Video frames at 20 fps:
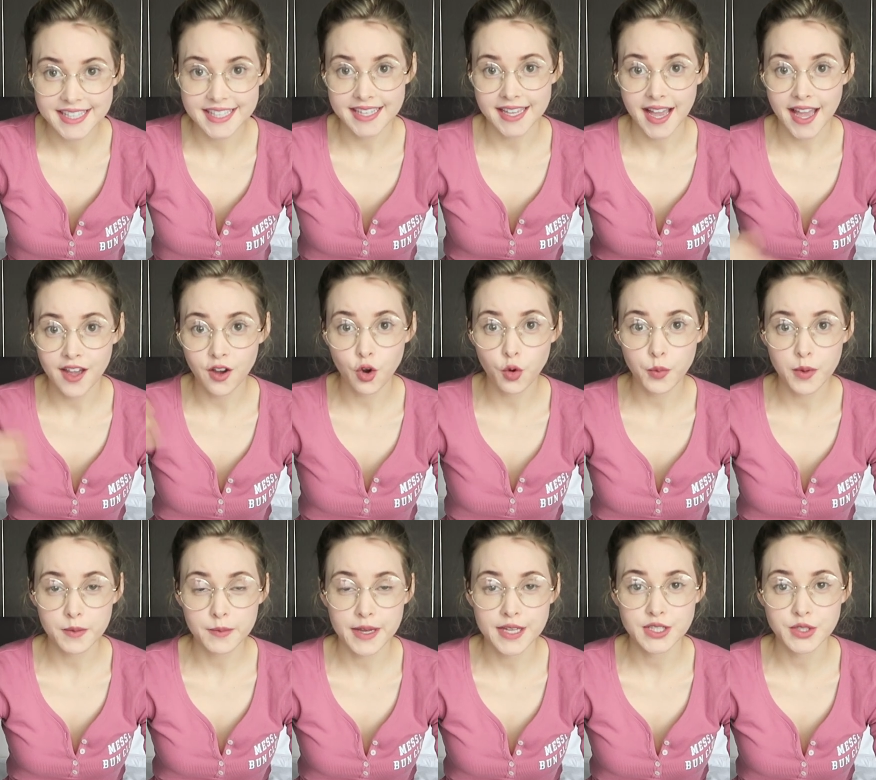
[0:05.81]
thing. I
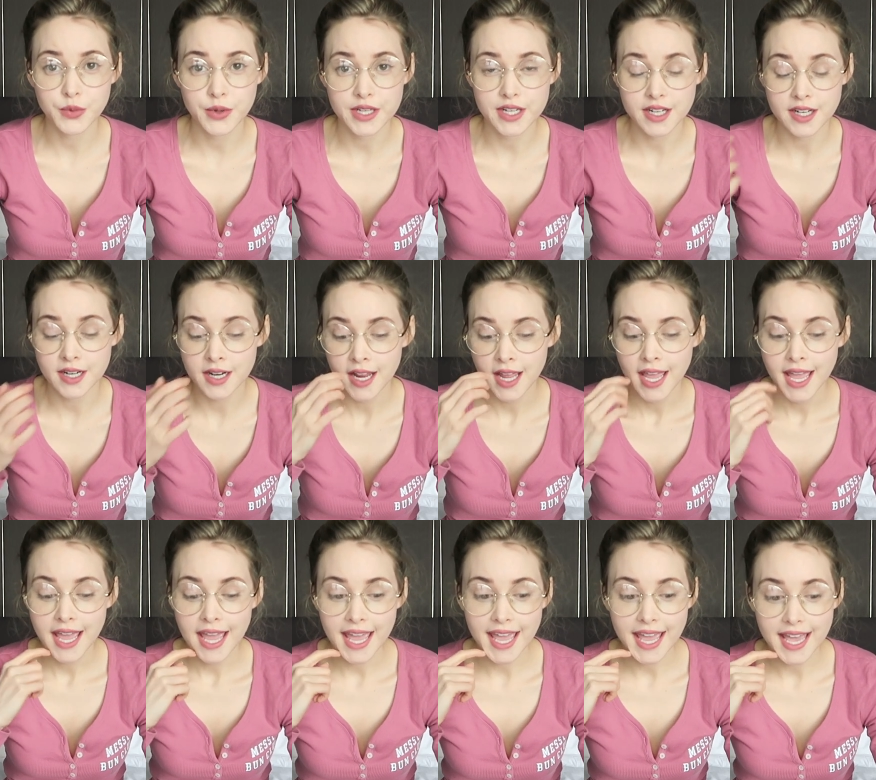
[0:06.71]
opened my Twitter
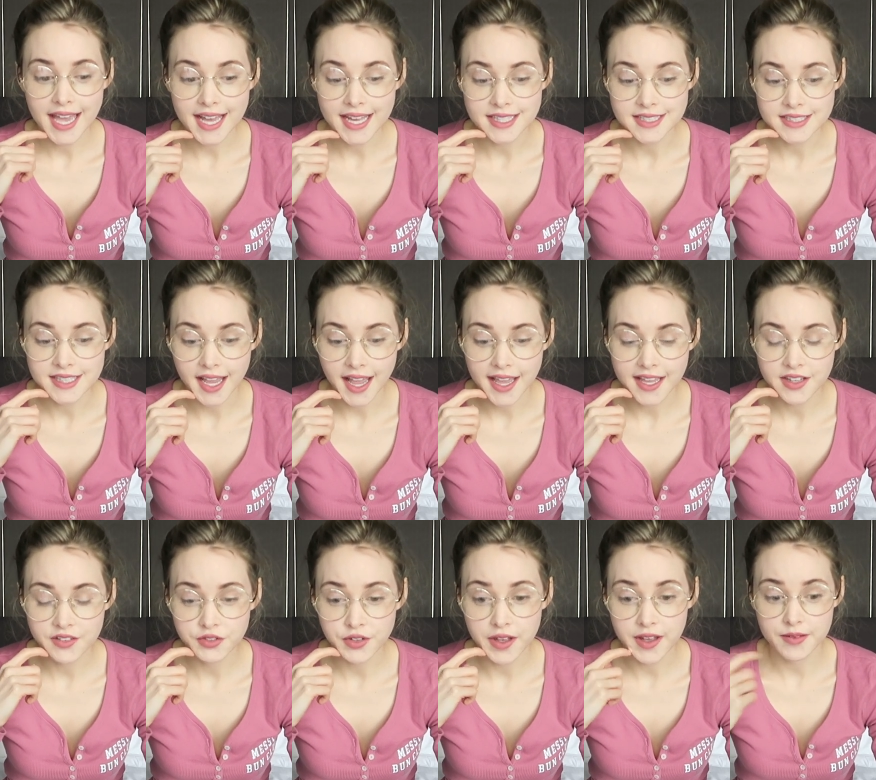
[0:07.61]
and
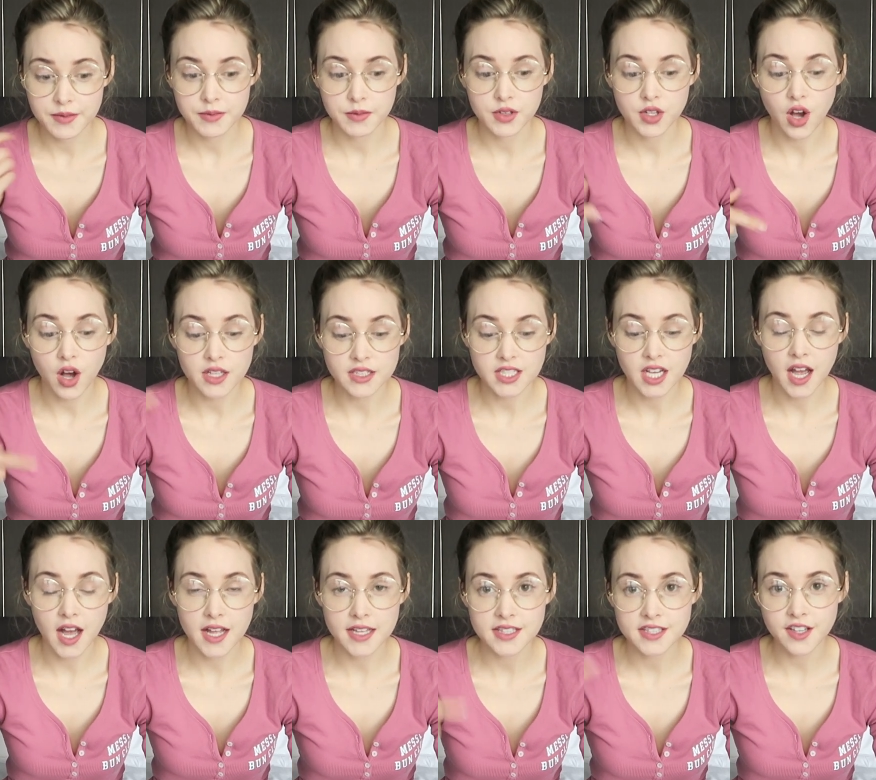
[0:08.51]
I got
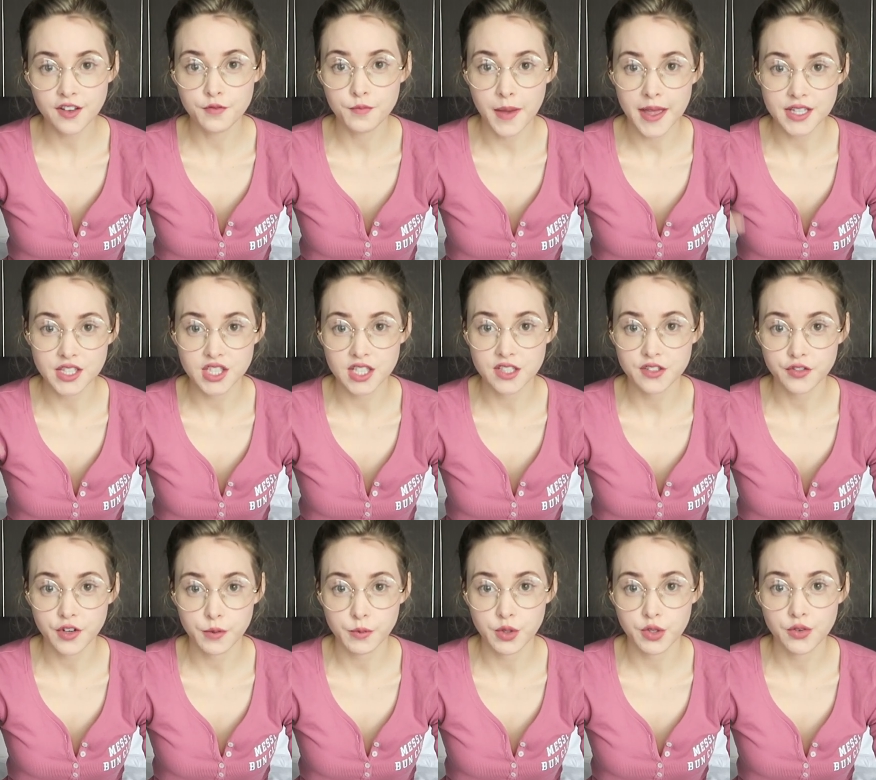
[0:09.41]
tons of mentions
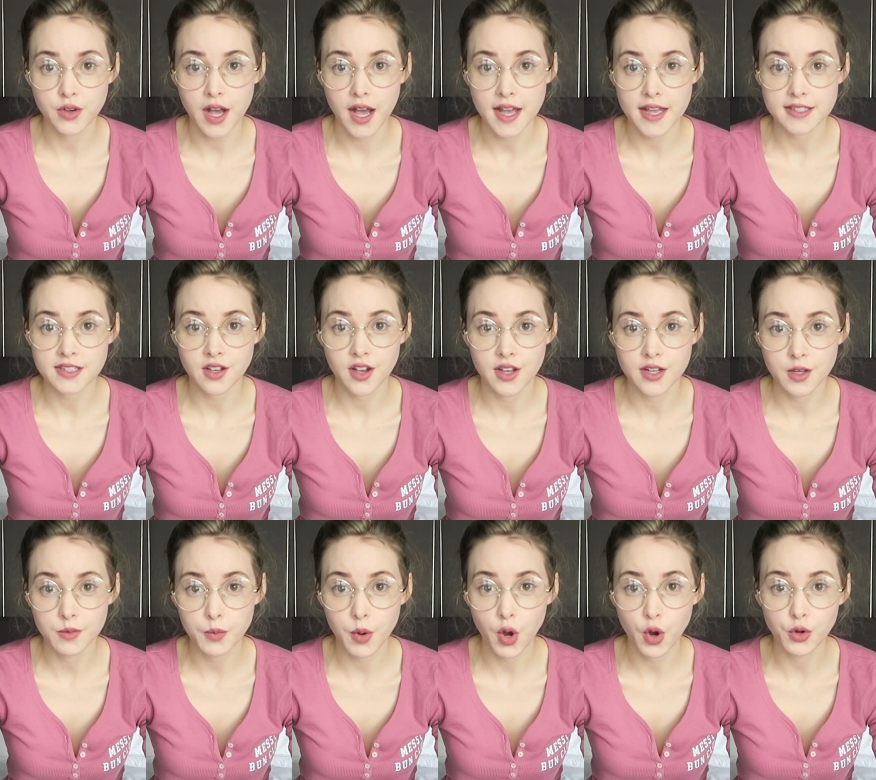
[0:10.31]
from you guys on
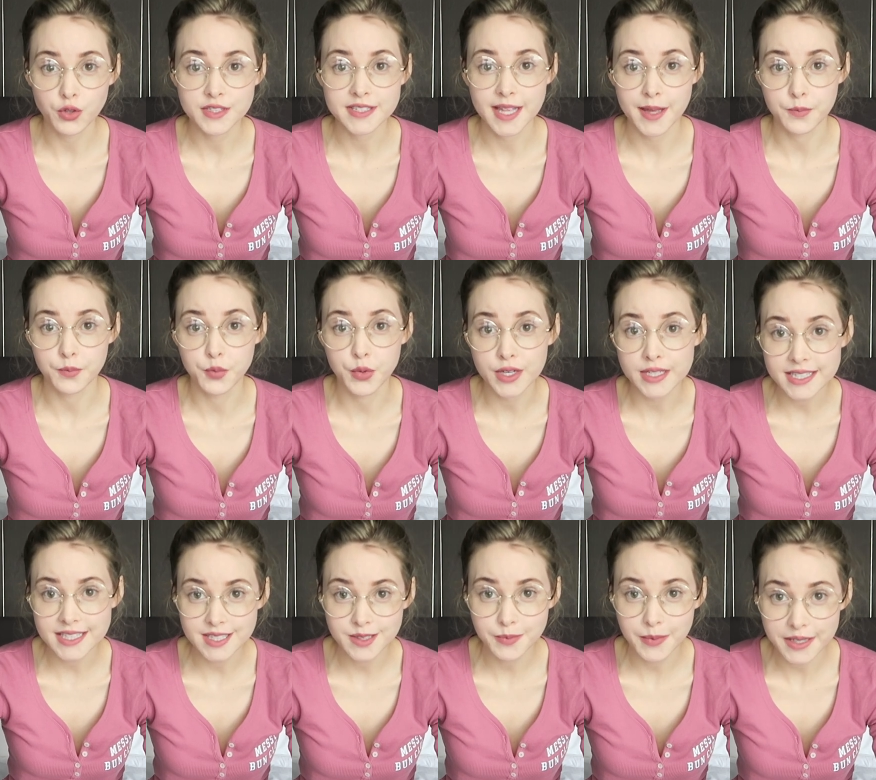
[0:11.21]
a post that
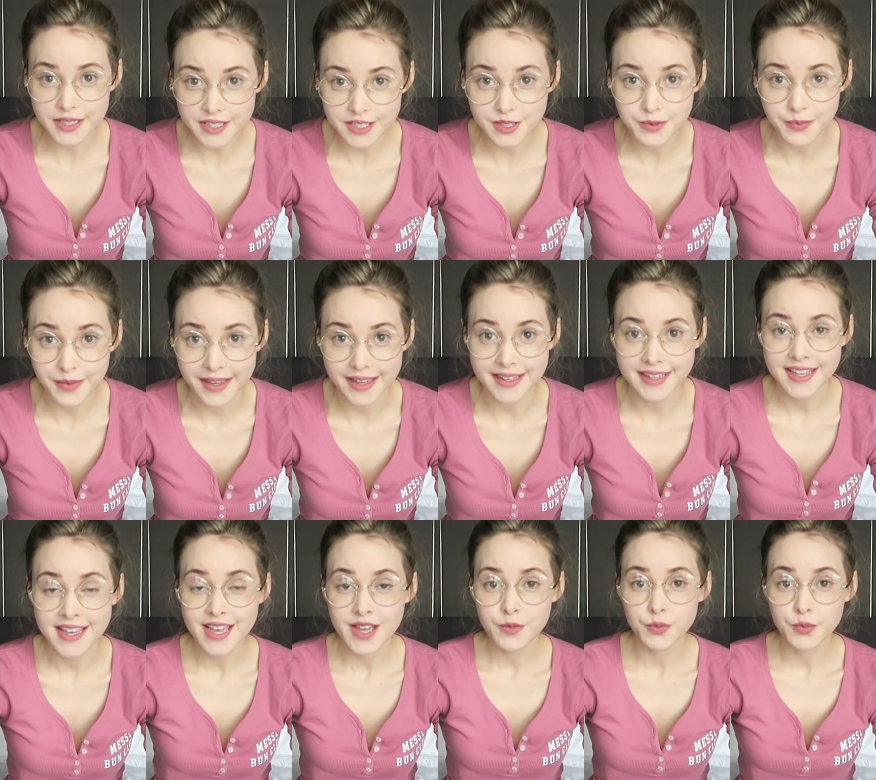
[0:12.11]
Britney Spears made.